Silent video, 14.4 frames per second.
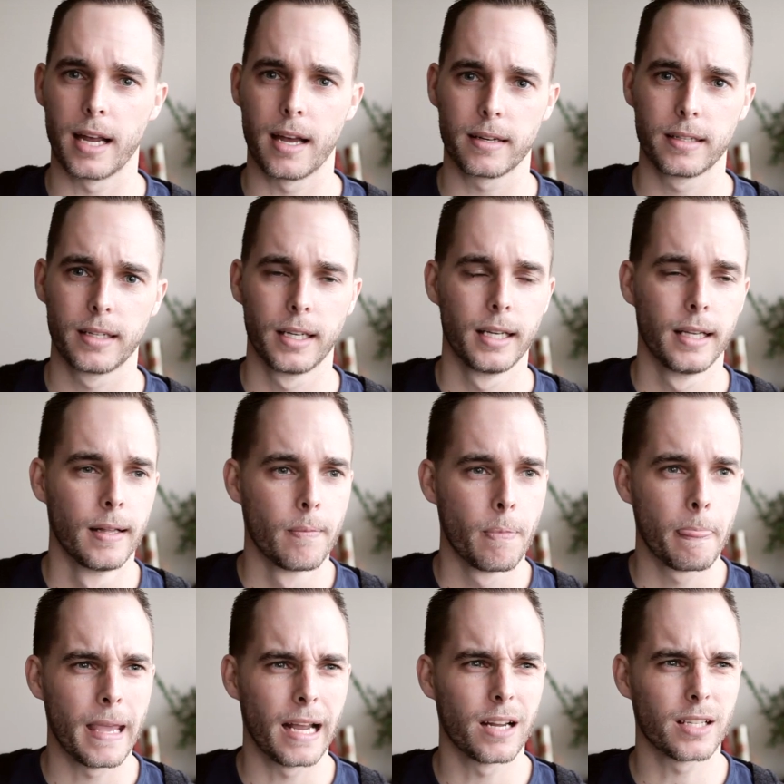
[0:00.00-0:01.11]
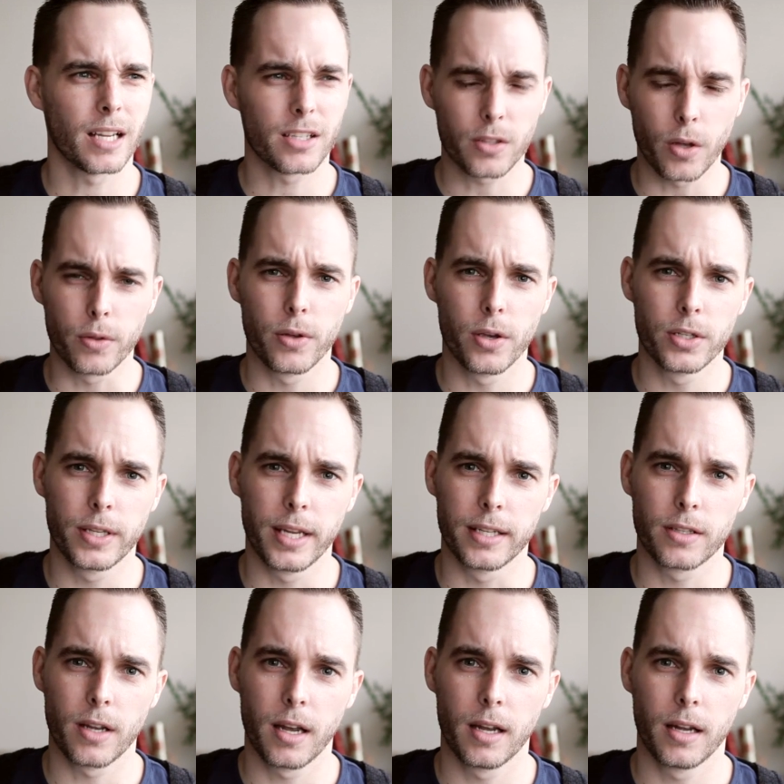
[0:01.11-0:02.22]
out, and I was like so thirsty.
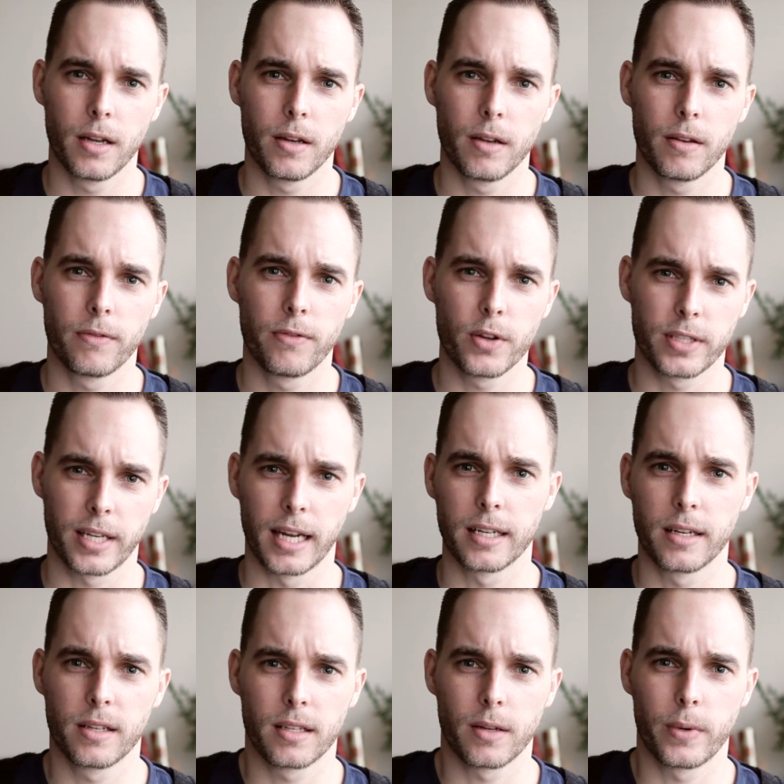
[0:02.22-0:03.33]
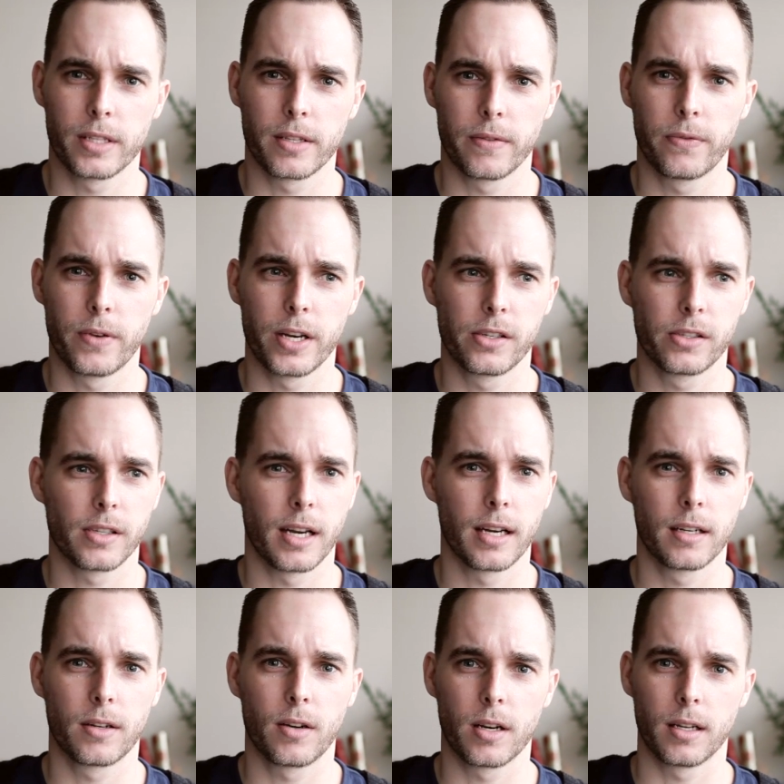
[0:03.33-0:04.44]
So first thing I did is I went to the fridge
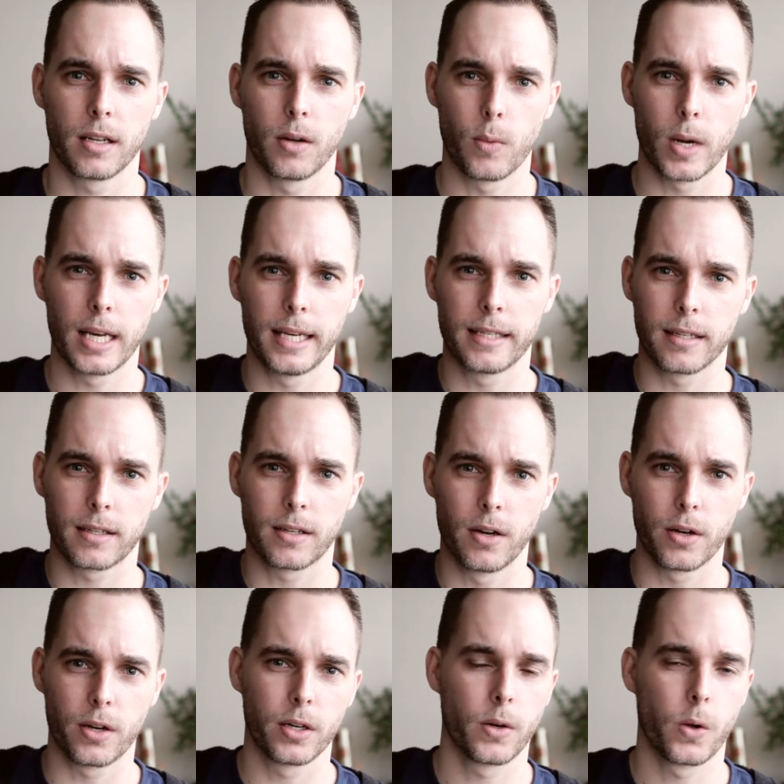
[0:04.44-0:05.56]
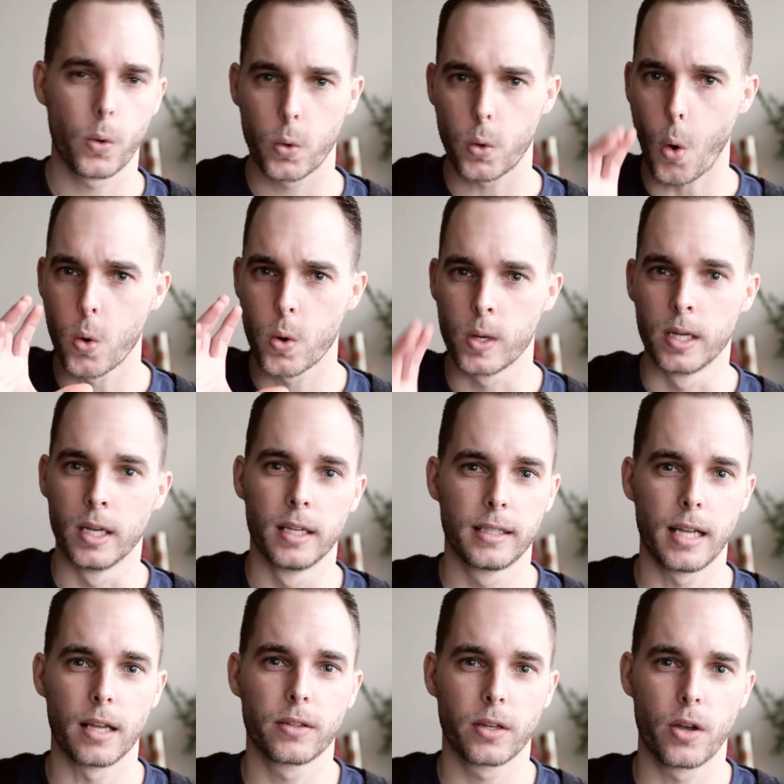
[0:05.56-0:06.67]
and got a 1 liter Coke,
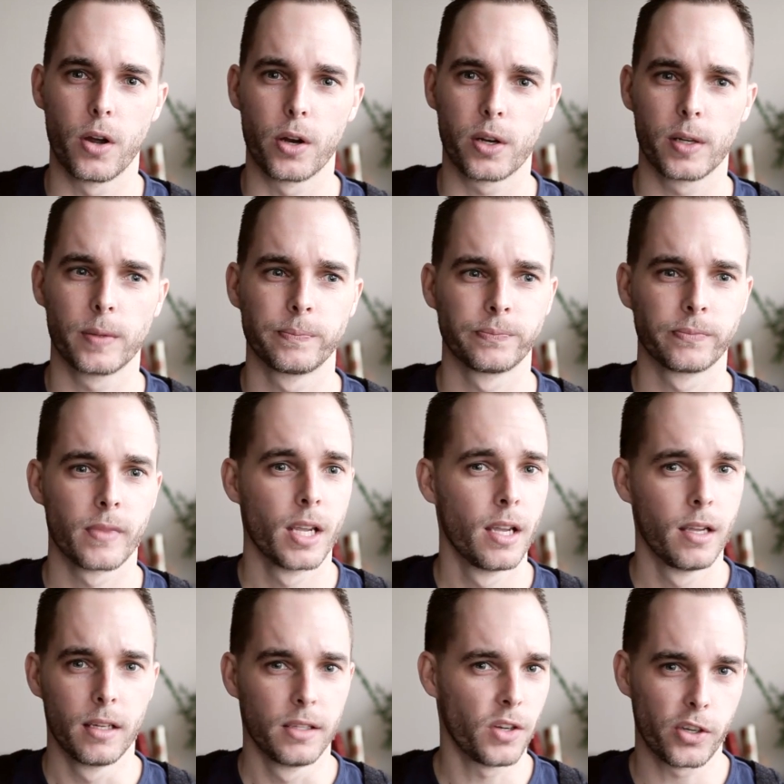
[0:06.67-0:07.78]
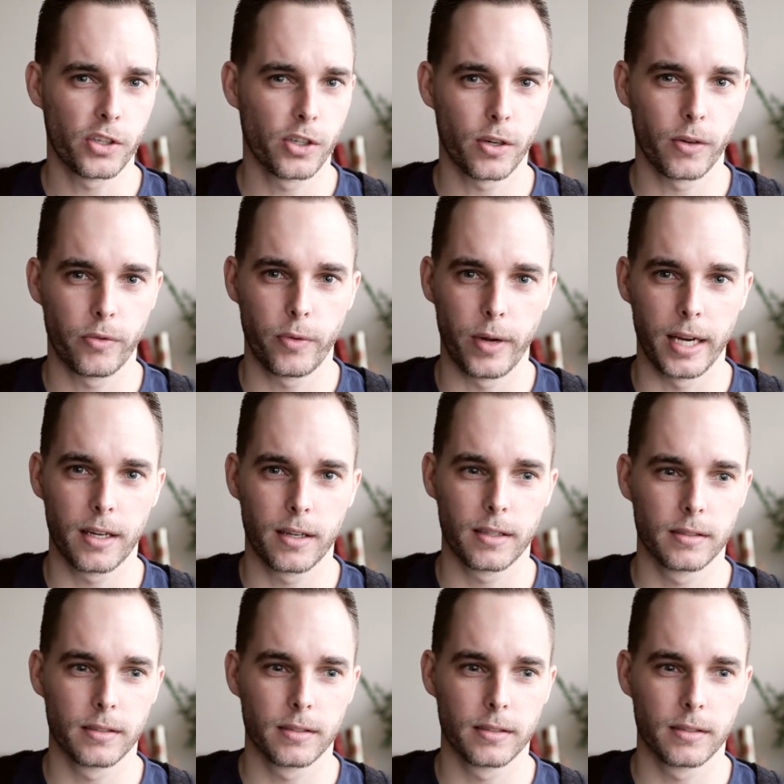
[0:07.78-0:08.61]
downed the Coke, not sugar free,